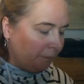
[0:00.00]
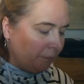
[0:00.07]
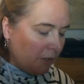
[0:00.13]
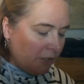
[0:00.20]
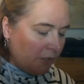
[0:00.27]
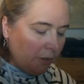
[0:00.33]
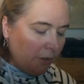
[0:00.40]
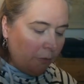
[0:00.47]

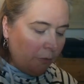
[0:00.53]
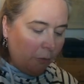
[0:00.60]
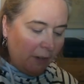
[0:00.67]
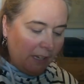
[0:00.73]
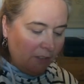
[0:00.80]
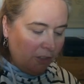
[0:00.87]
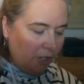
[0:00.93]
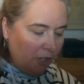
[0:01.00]
So if
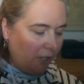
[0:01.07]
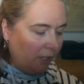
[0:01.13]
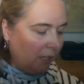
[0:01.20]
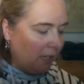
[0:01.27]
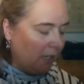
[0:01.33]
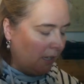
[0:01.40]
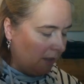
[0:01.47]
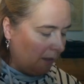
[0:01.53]
we look,
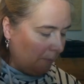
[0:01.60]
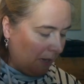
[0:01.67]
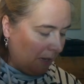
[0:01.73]
let me get